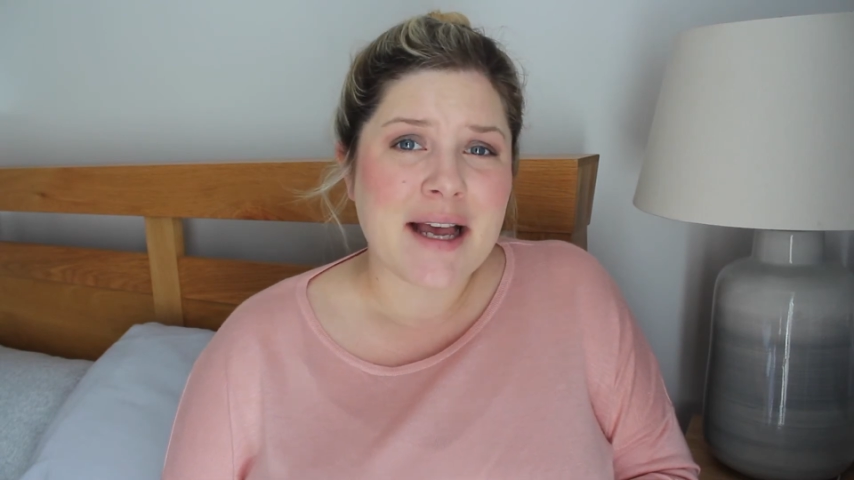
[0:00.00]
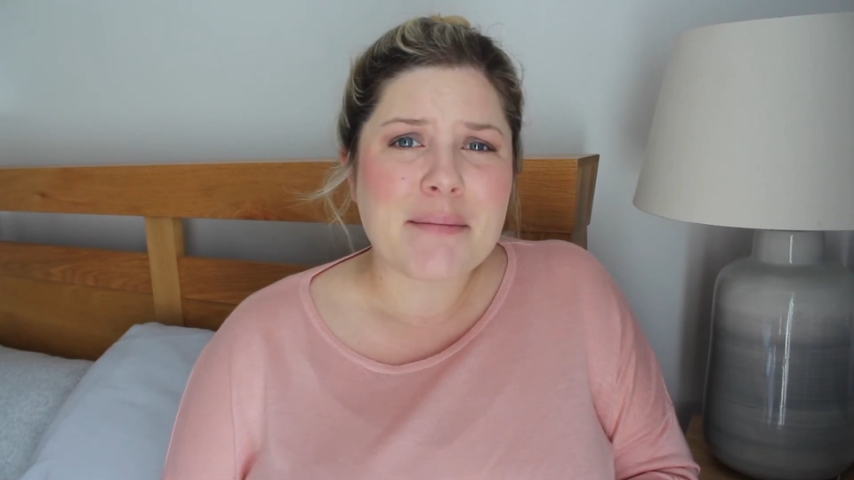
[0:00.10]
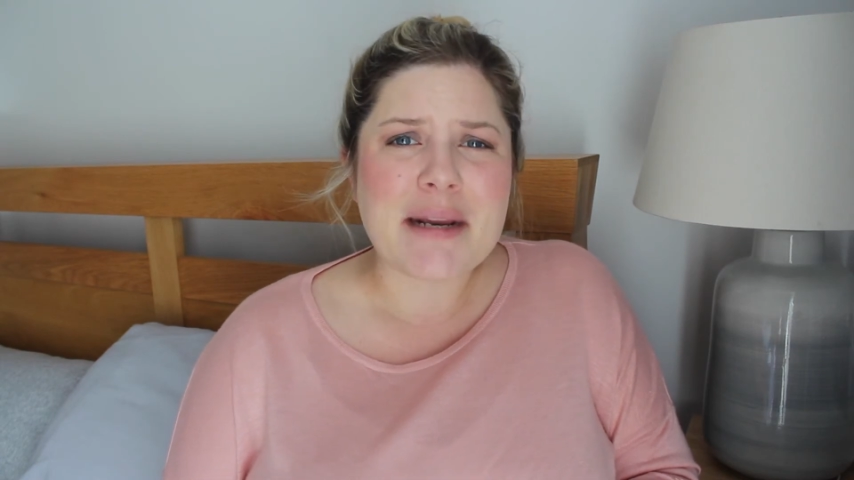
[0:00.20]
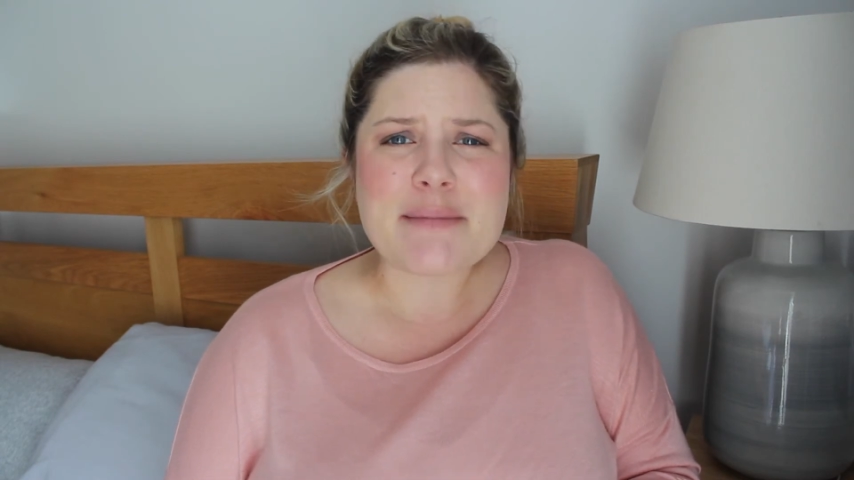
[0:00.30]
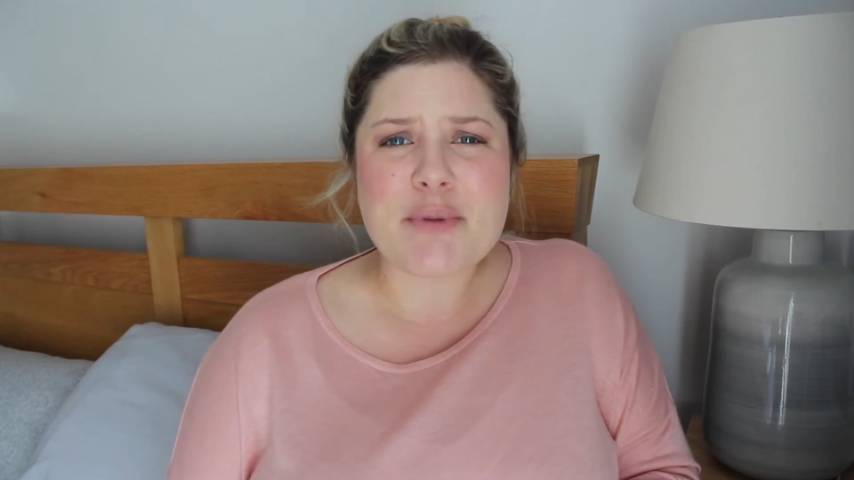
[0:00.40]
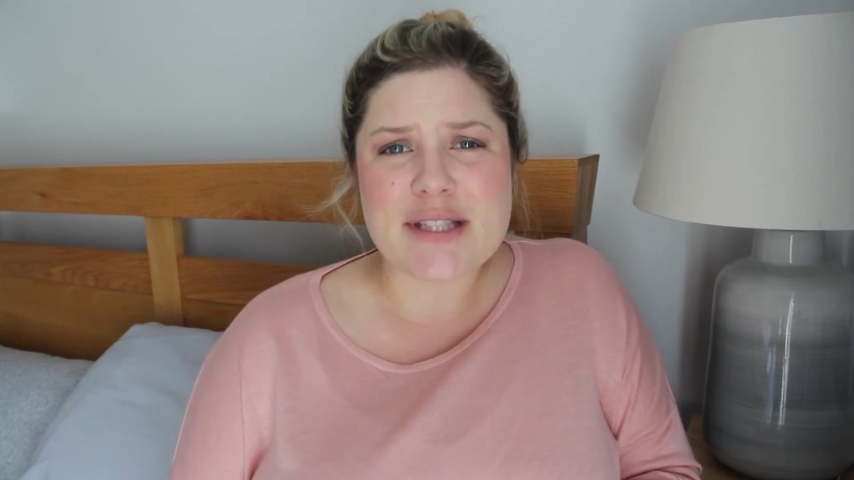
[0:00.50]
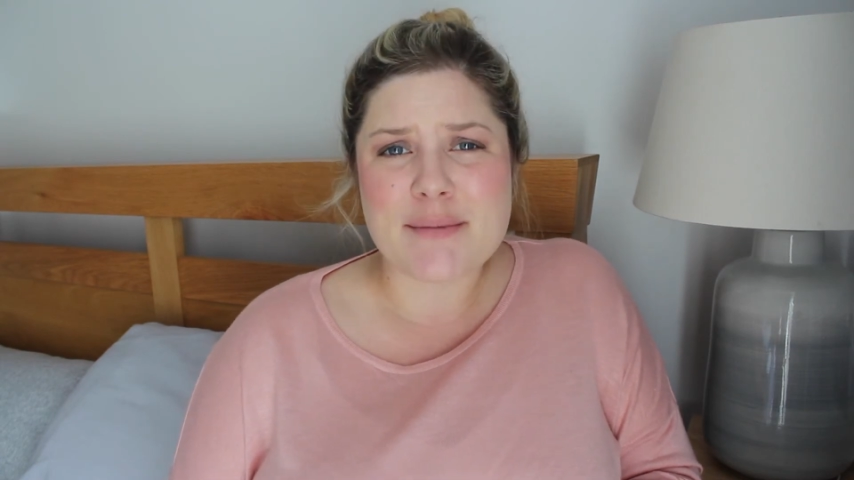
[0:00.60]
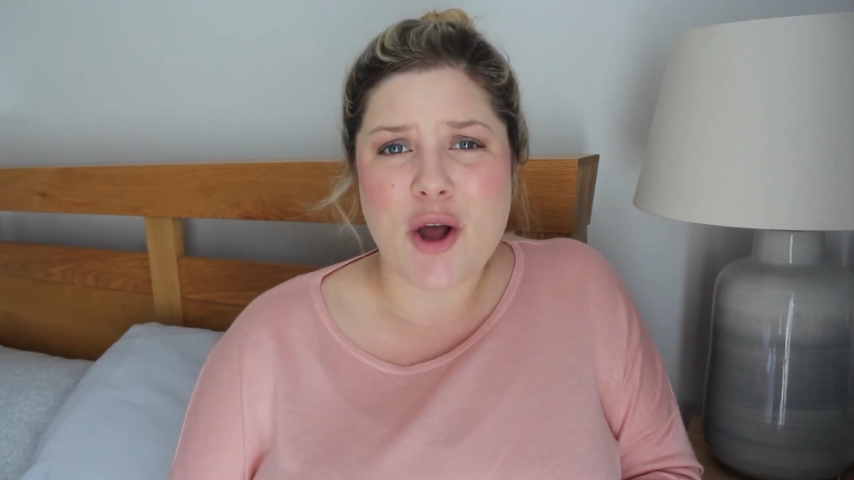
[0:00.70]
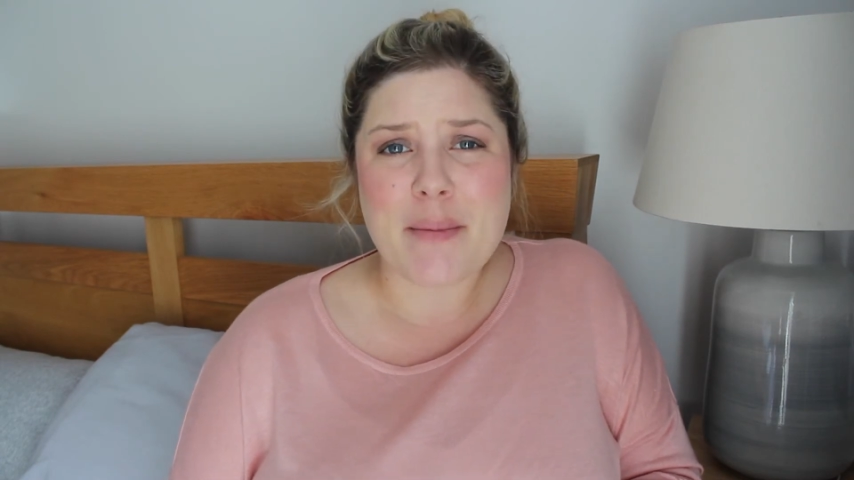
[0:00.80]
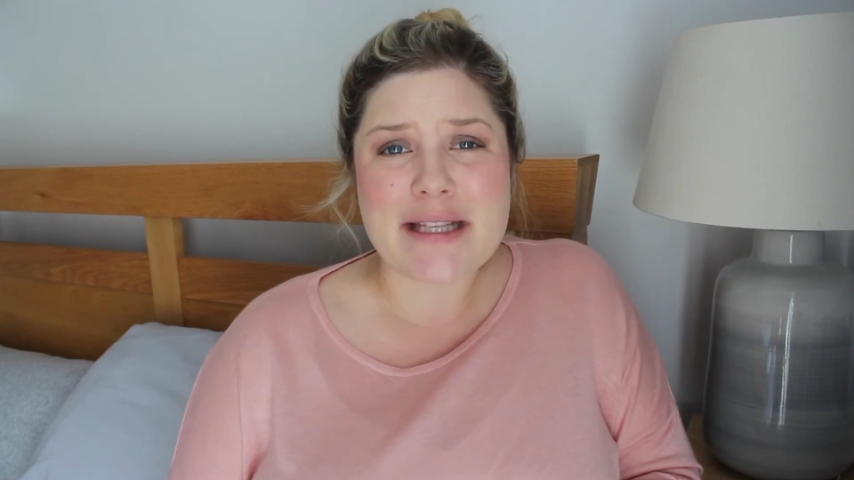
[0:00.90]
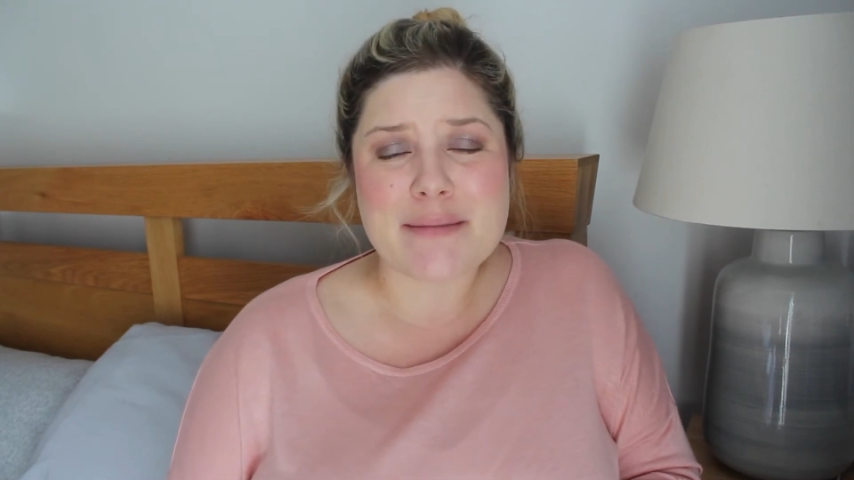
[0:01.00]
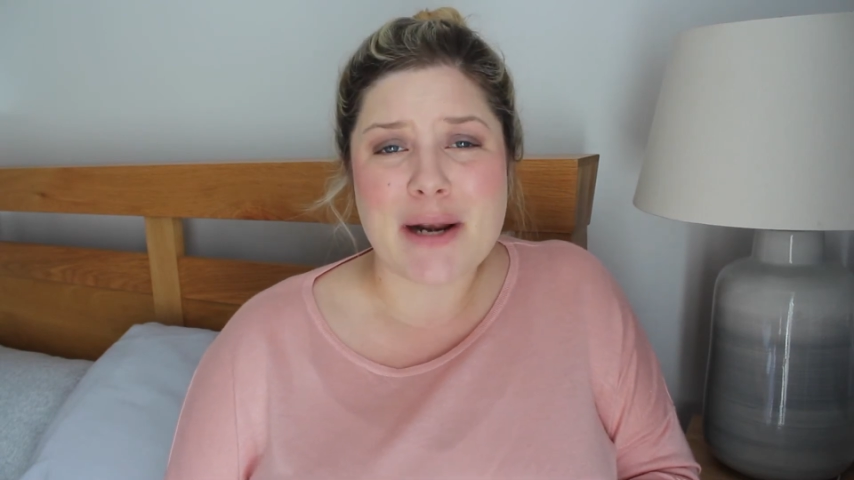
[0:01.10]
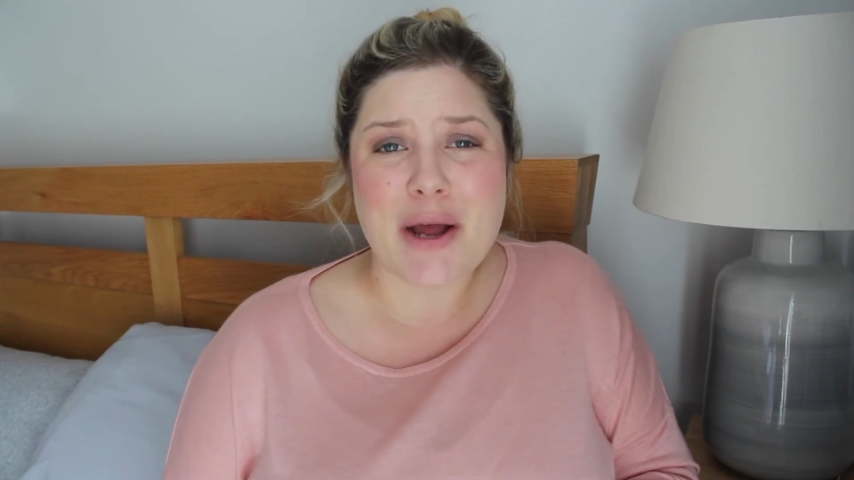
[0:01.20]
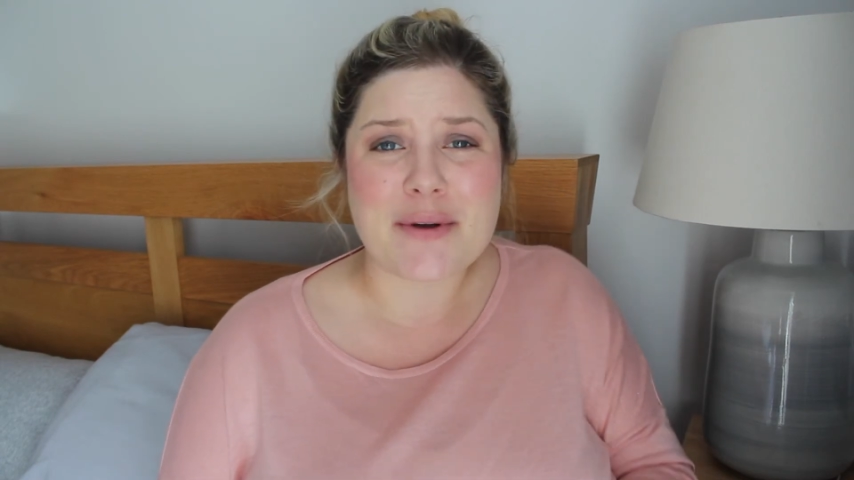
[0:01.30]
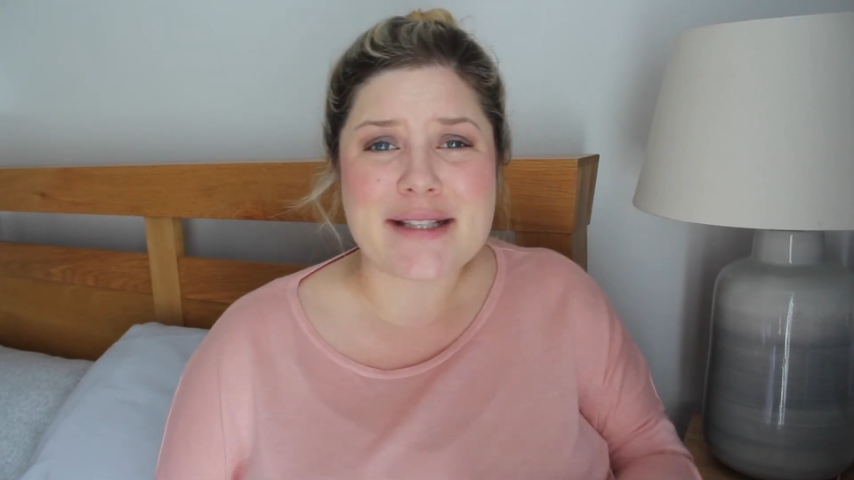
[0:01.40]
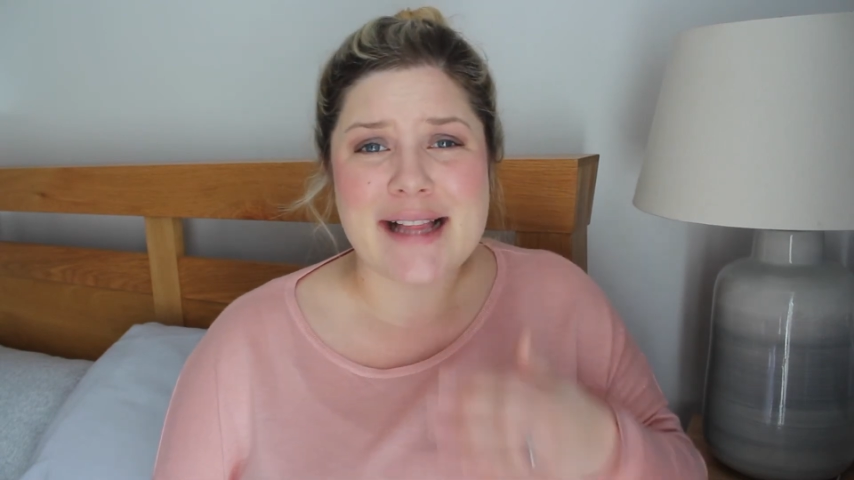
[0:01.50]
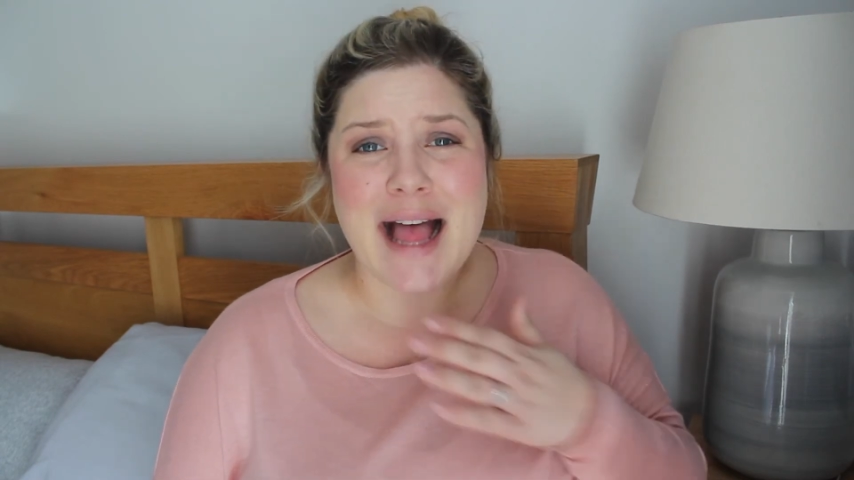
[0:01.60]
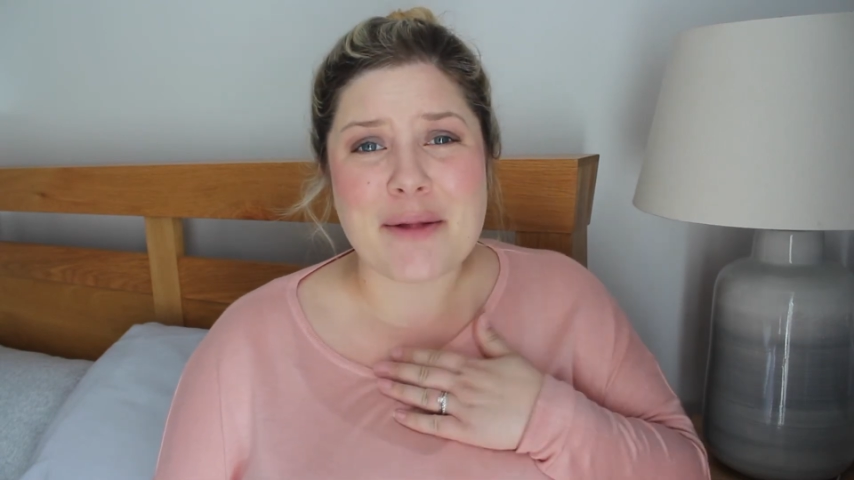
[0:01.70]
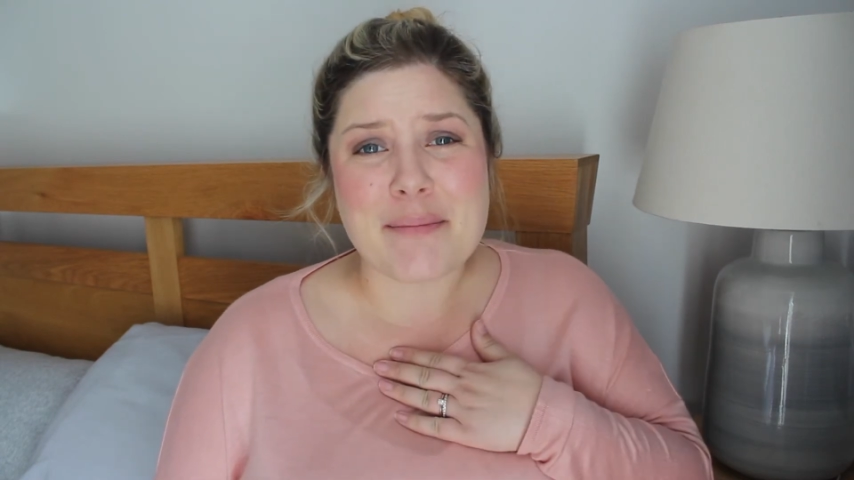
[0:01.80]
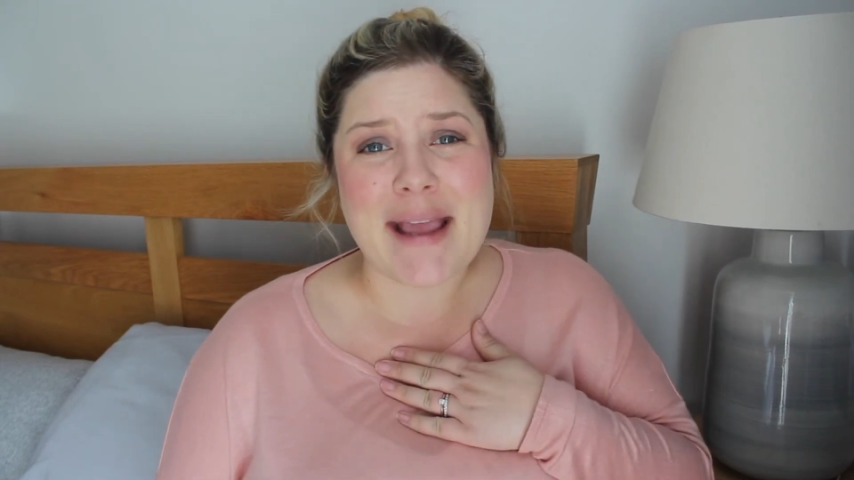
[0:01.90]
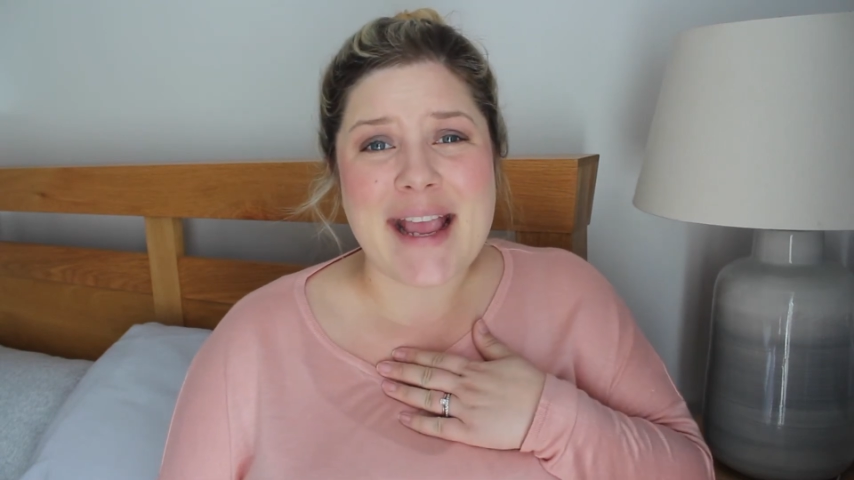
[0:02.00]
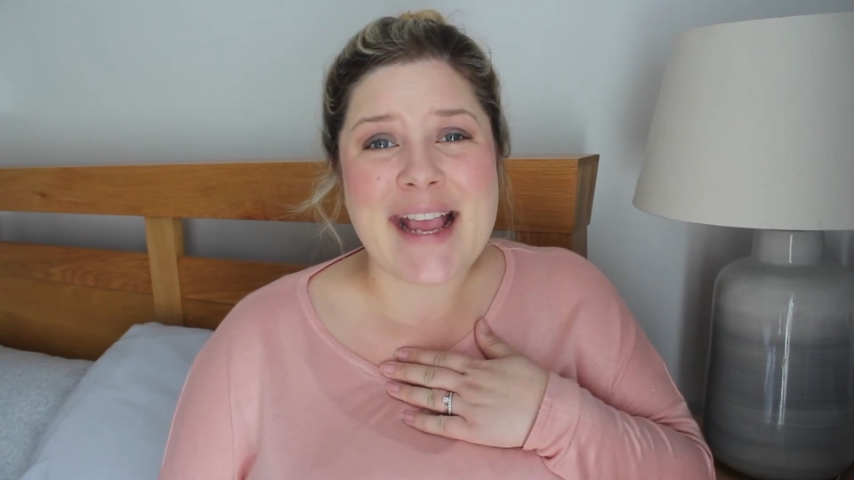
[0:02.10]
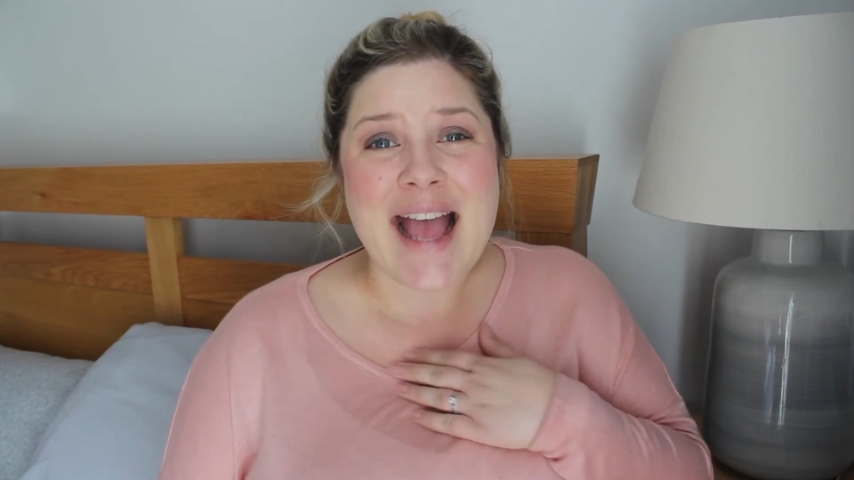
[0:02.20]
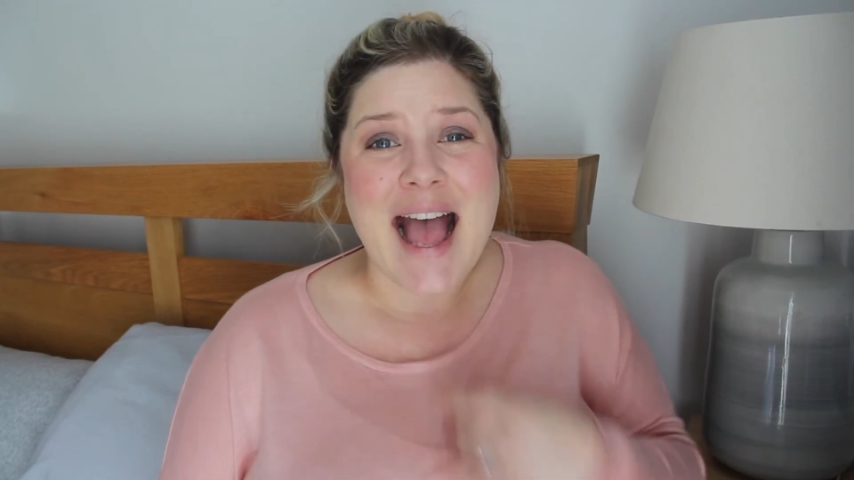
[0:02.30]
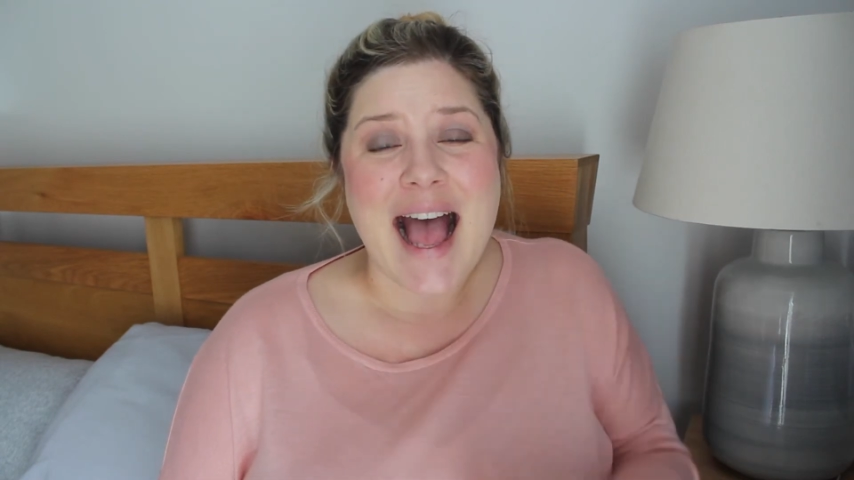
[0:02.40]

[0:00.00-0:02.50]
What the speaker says: Please put some comments below because it'll help me